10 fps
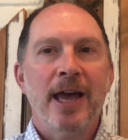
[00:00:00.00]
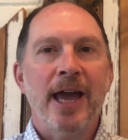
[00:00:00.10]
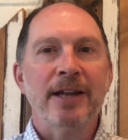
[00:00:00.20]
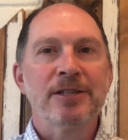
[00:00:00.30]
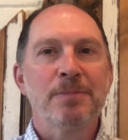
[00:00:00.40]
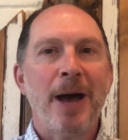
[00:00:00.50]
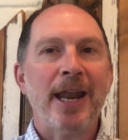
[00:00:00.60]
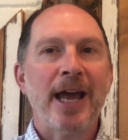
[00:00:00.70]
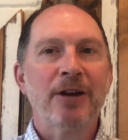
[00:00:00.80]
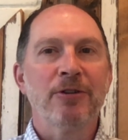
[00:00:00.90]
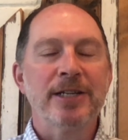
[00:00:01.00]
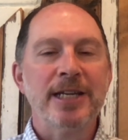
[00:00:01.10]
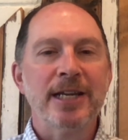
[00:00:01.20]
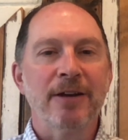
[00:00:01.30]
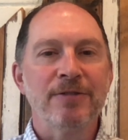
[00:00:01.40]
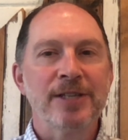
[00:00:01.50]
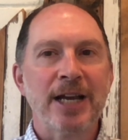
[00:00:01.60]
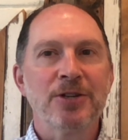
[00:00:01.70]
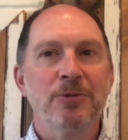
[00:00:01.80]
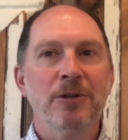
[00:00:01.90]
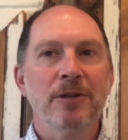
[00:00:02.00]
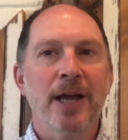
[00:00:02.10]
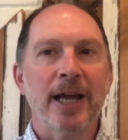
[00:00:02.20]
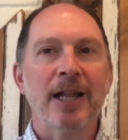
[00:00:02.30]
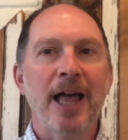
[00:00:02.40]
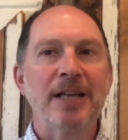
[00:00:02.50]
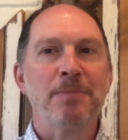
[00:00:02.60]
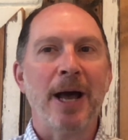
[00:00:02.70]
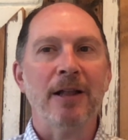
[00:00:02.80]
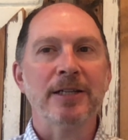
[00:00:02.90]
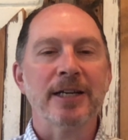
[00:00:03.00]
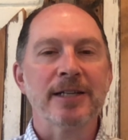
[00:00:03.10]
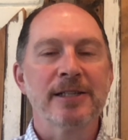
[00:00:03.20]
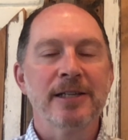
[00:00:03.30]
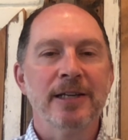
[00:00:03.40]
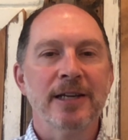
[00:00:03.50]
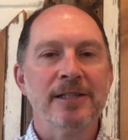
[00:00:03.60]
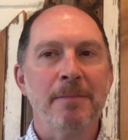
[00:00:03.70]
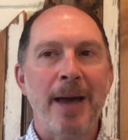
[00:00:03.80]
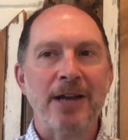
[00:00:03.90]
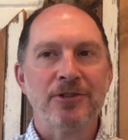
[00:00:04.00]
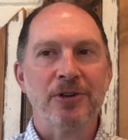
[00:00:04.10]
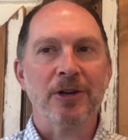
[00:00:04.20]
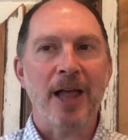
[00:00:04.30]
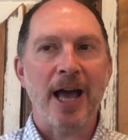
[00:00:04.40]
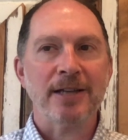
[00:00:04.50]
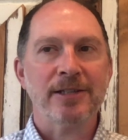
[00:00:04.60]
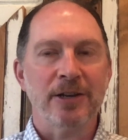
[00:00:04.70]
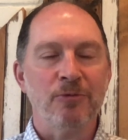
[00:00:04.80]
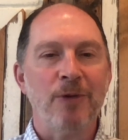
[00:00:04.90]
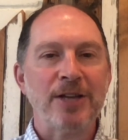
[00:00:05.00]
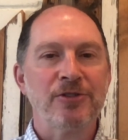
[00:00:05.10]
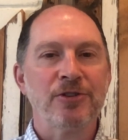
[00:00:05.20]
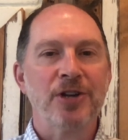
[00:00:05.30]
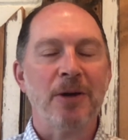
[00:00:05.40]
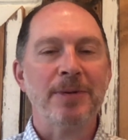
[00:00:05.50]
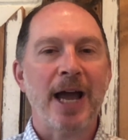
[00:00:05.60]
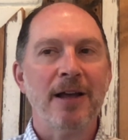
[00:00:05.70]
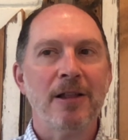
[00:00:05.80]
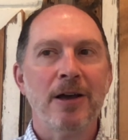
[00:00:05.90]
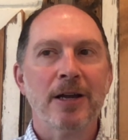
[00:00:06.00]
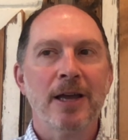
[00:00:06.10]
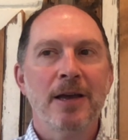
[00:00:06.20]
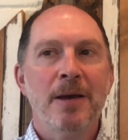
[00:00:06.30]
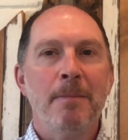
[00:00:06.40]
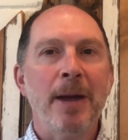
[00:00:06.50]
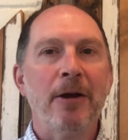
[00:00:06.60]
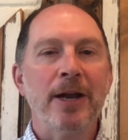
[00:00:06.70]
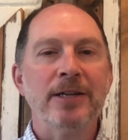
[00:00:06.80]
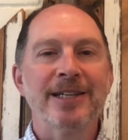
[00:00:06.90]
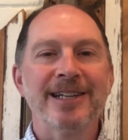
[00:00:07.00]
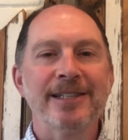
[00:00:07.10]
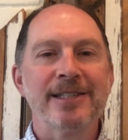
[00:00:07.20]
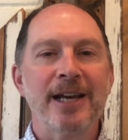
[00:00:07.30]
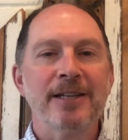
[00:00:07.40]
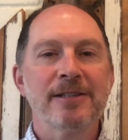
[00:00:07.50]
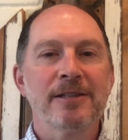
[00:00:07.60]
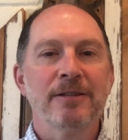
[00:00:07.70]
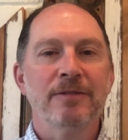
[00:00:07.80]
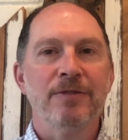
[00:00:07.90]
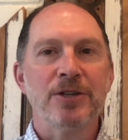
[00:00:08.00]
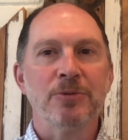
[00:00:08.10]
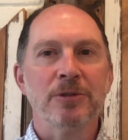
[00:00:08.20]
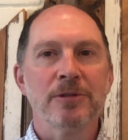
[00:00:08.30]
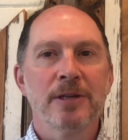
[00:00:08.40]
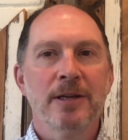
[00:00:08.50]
and a spot-on critique of sexual and class politics is a masterclass in razor-sharp dialogue married to concise visuals.